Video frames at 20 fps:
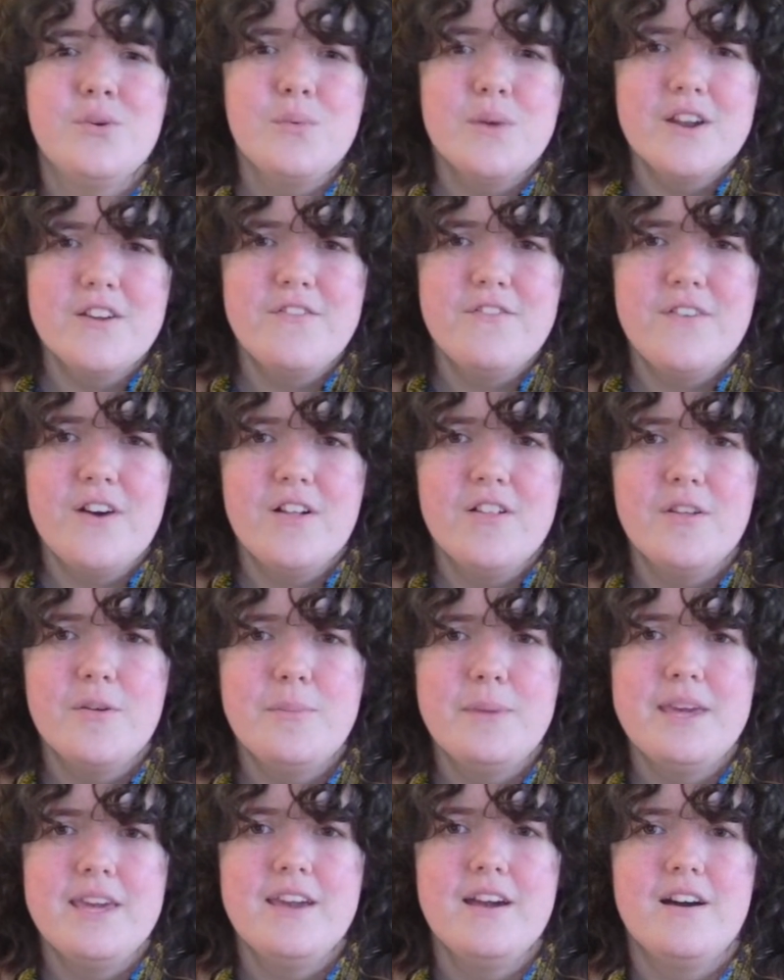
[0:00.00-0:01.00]
want to follow
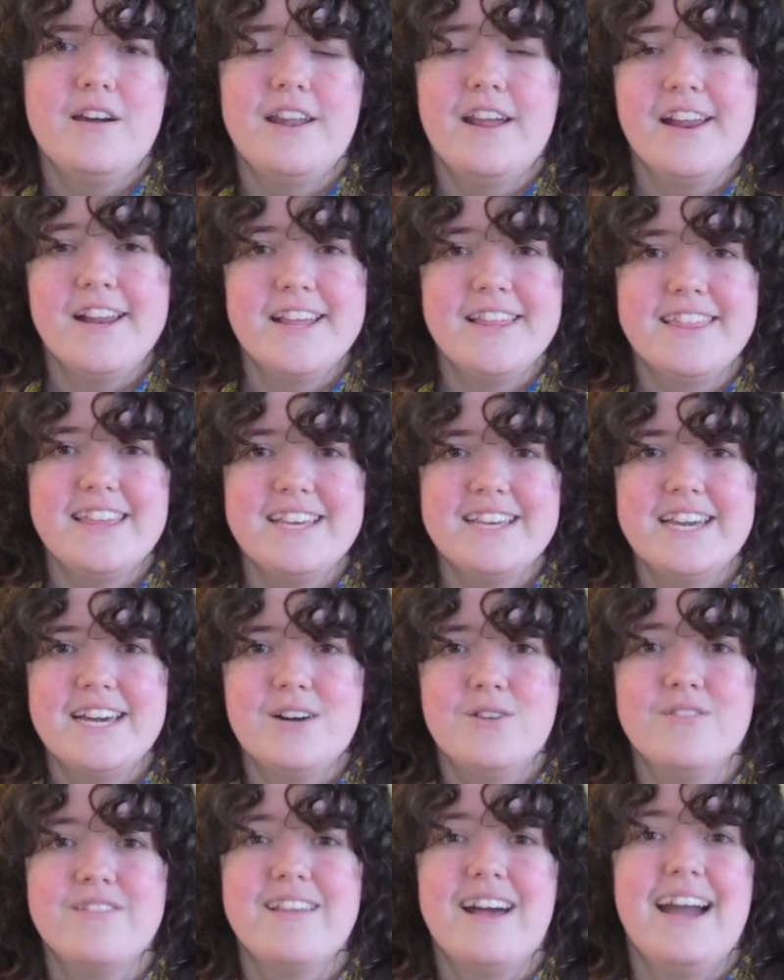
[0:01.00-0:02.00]
me on anything else,